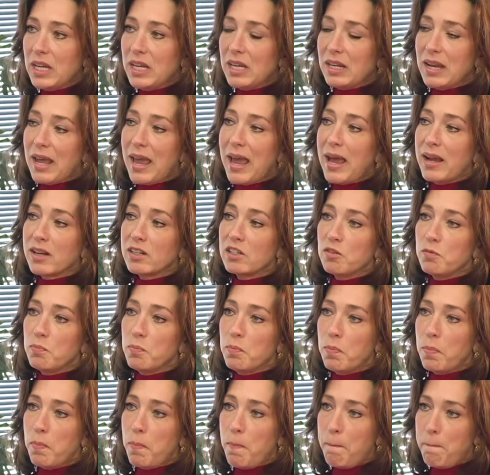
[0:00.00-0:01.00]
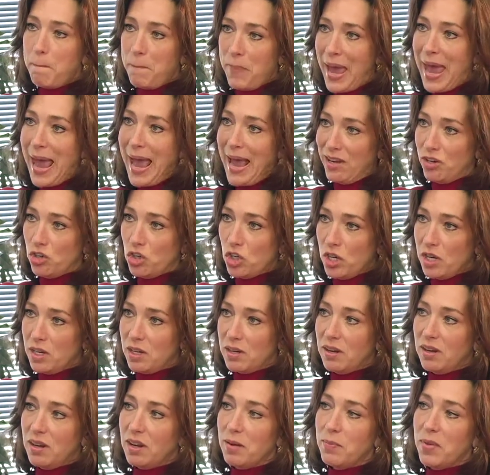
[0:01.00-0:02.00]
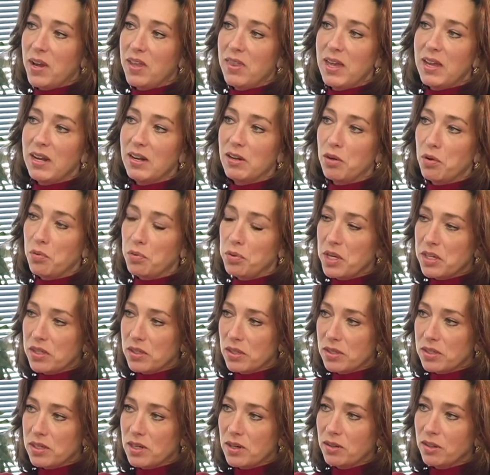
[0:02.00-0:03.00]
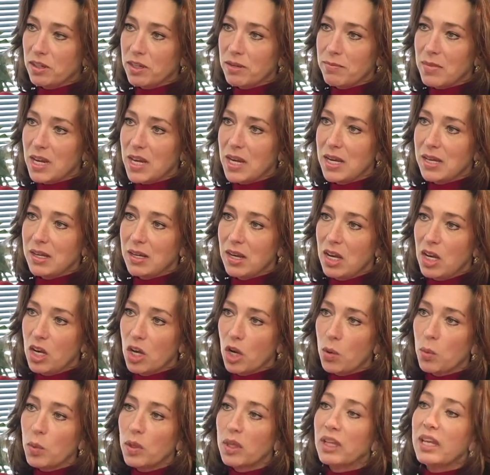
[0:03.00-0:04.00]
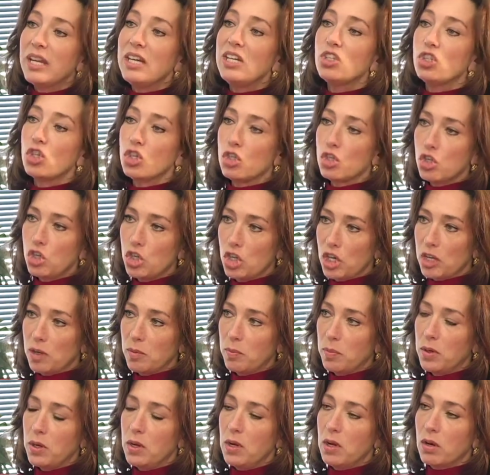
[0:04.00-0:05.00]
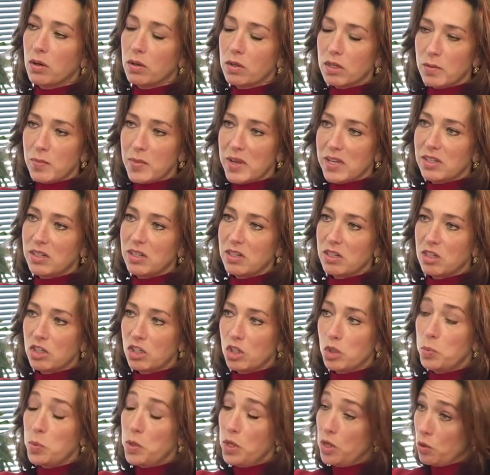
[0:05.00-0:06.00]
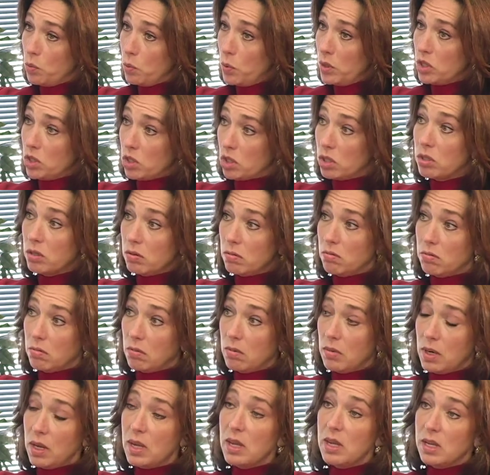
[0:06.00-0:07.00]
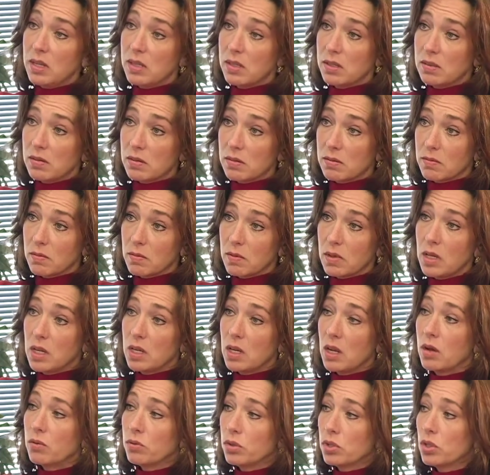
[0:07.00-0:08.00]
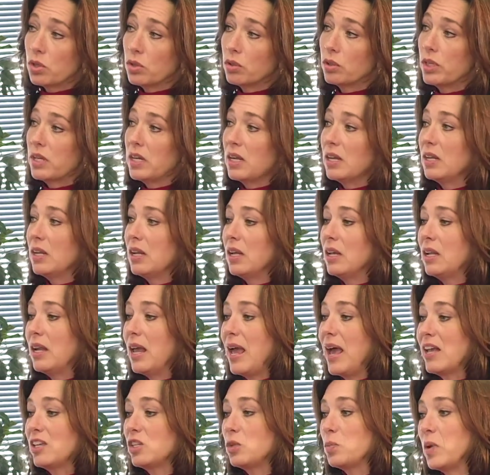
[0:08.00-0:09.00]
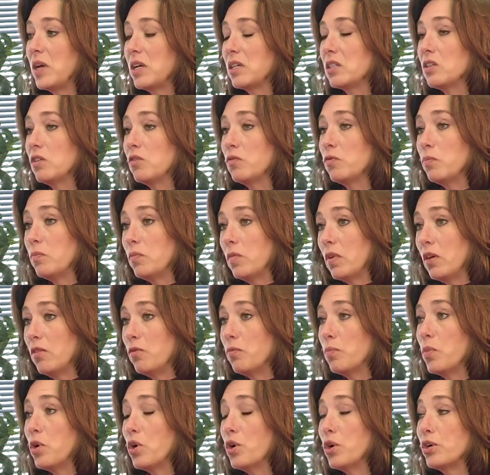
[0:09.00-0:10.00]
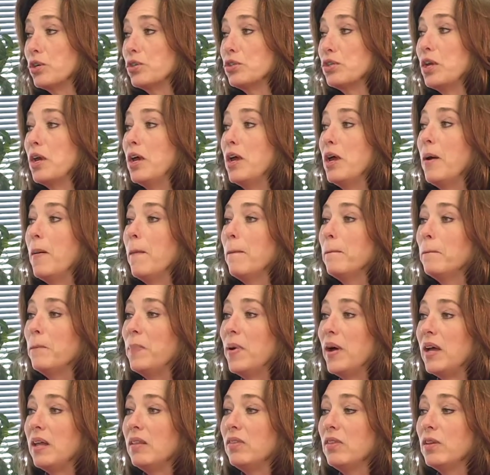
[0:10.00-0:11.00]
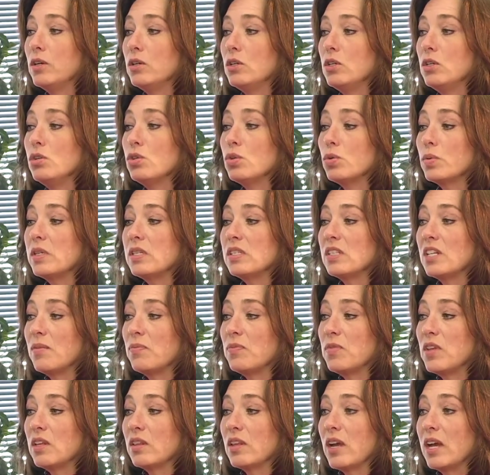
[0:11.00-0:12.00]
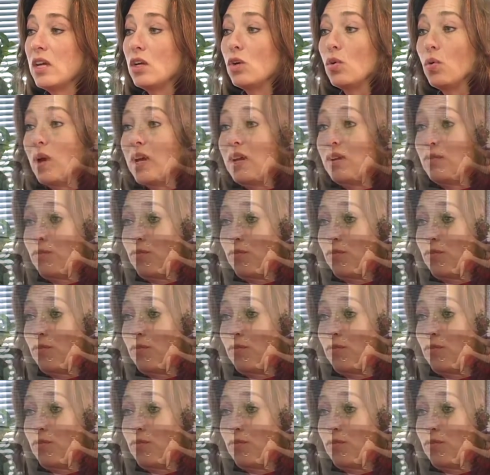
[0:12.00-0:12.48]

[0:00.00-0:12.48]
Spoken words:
an act of passion. And by that I don't necessarily mean a relationship or domestic dispute, which is, you know, certainly an aspect of murders, but they're usually something like great